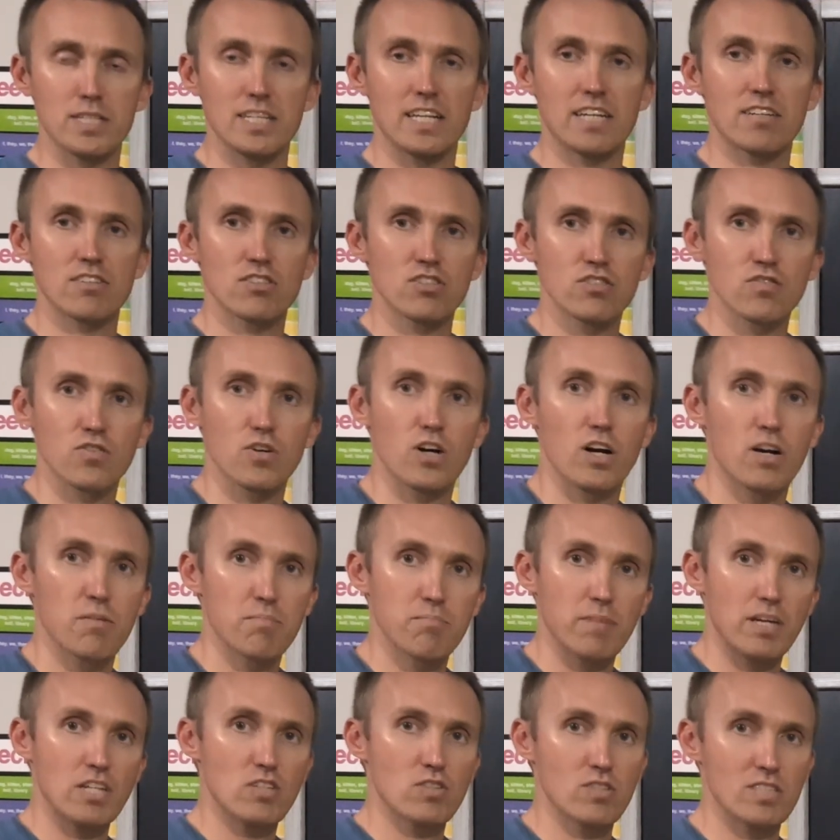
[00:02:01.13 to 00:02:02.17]
letters for our
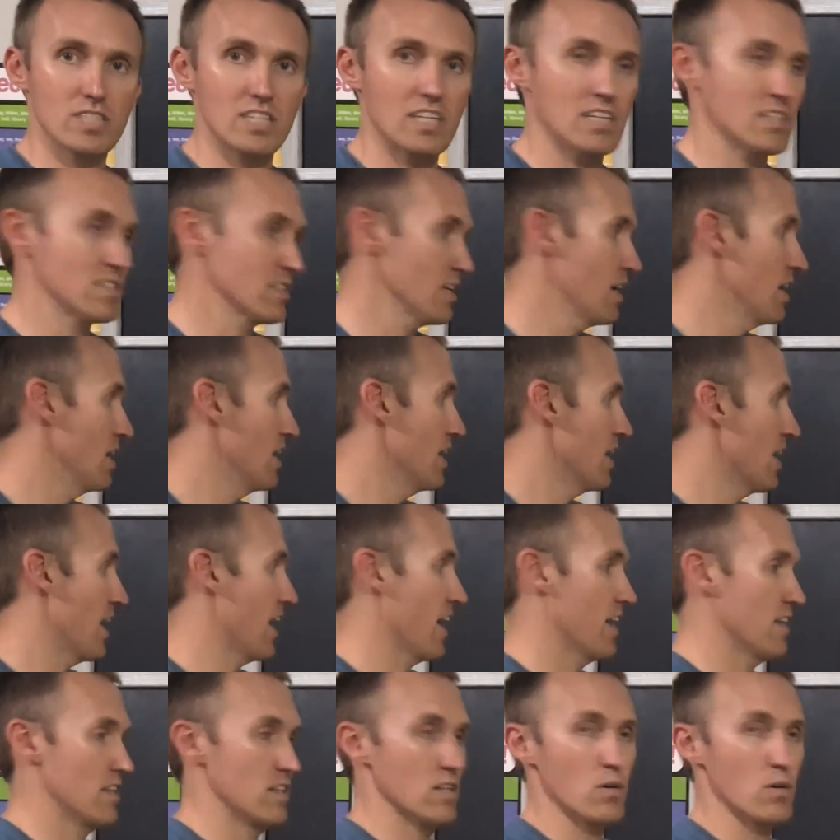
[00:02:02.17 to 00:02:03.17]
matrices and